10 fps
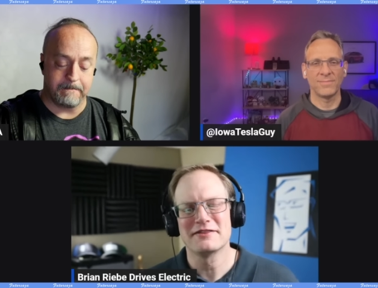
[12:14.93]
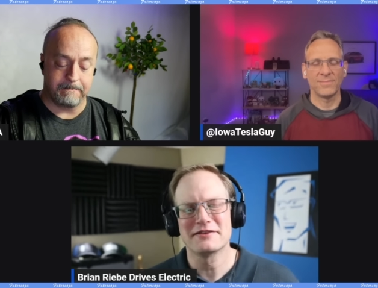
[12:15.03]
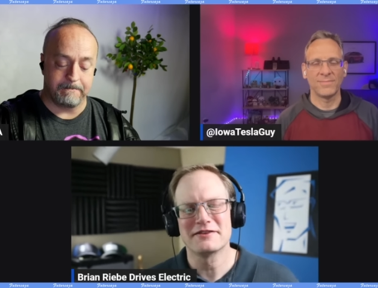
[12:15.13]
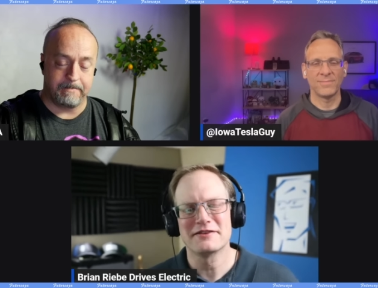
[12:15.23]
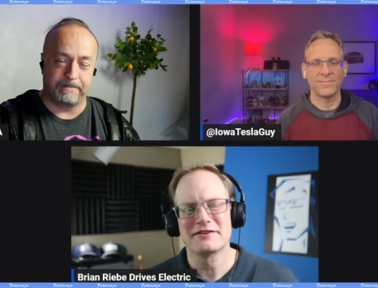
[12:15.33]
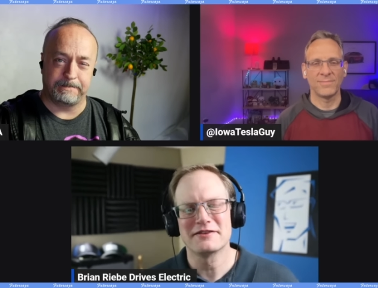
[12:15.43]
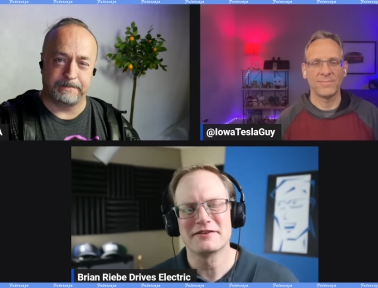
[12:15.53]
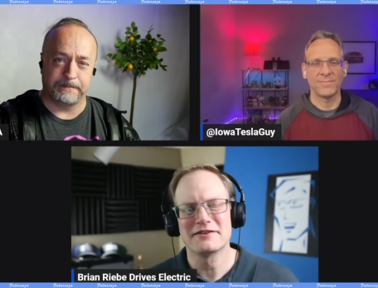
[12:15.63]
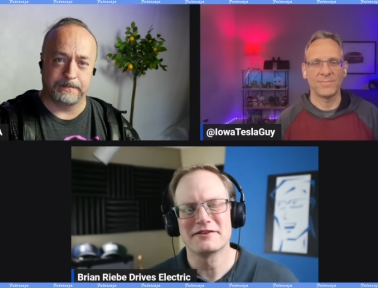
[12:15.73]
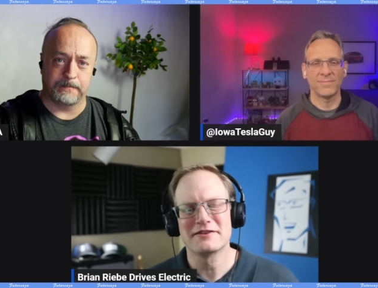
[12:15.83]
Speaker 1: there's still
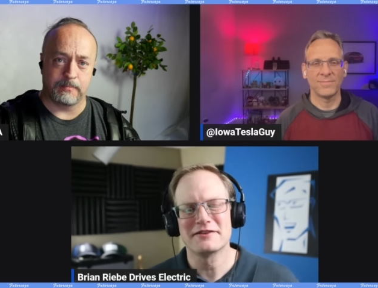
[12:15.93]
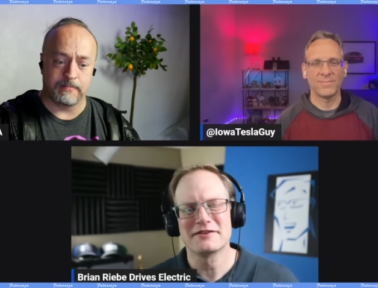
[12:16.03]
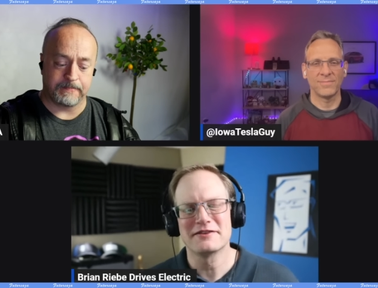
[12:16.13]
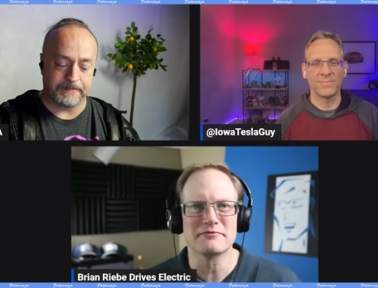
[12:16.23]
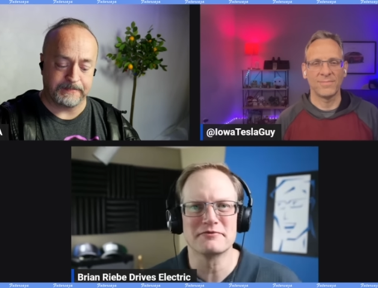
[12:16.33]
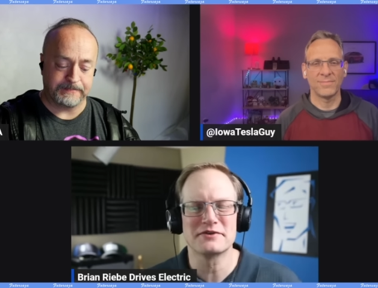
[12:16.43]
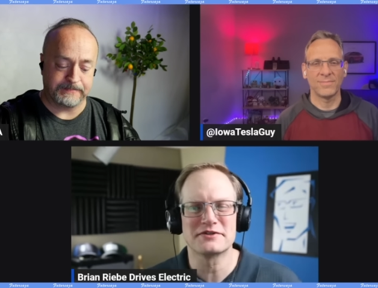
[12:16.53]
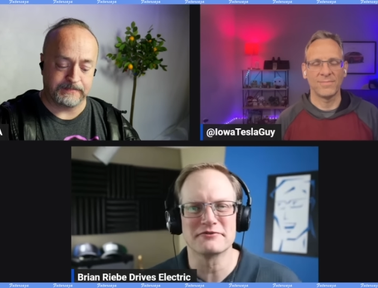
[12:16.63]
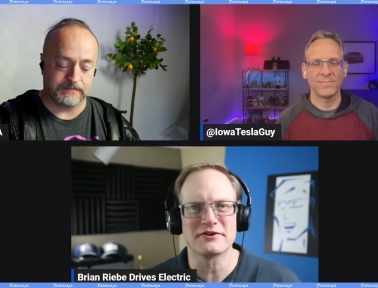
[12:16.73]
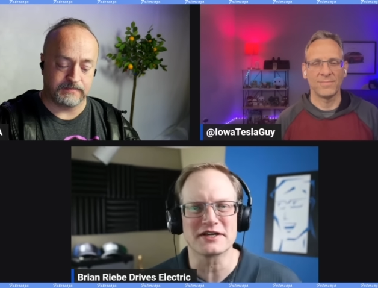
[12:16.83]
some stuff to
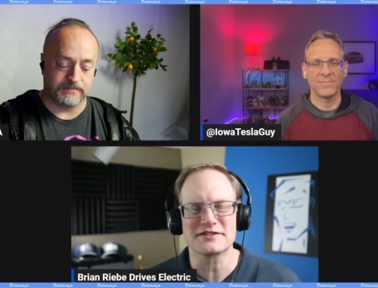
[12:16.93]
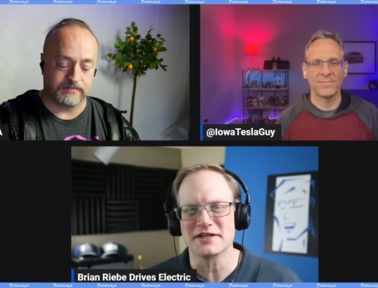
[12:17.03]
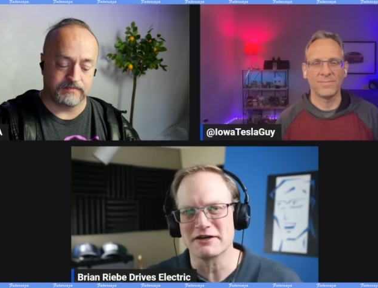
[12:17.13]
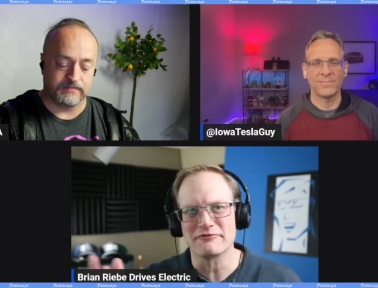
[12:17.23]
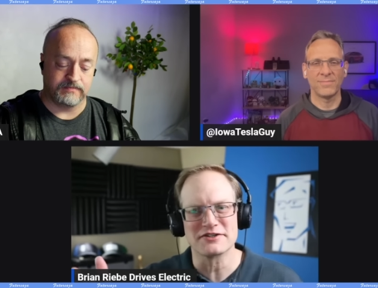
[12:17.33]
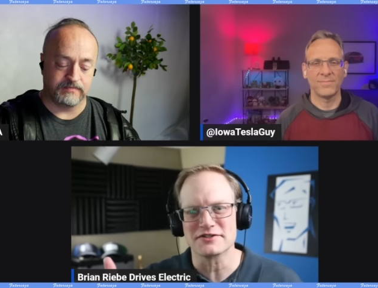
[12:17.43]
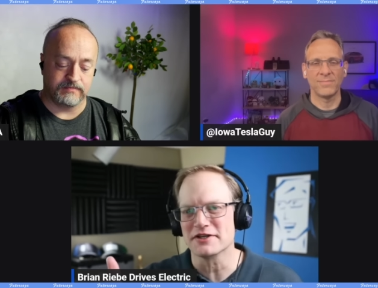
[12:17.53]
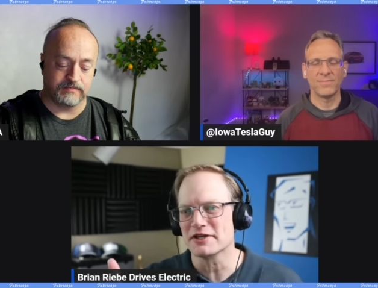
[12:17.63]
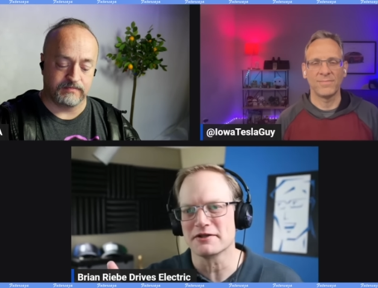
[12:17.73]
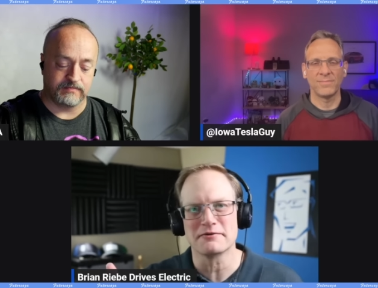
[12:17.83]
to fix and
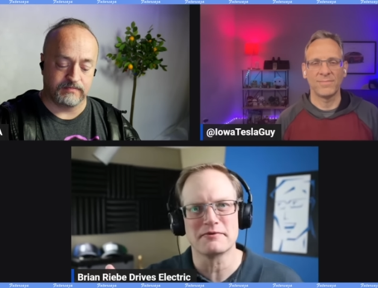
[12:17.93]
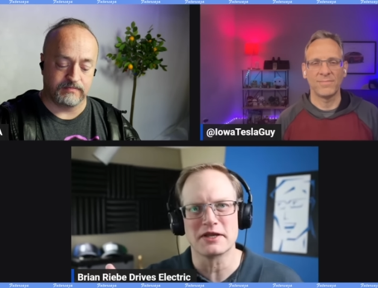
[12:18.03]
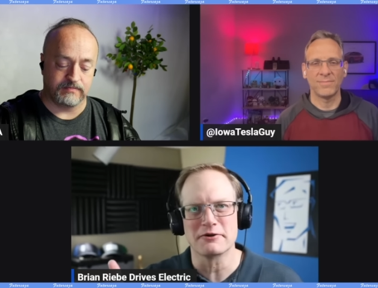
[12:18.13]
obviously,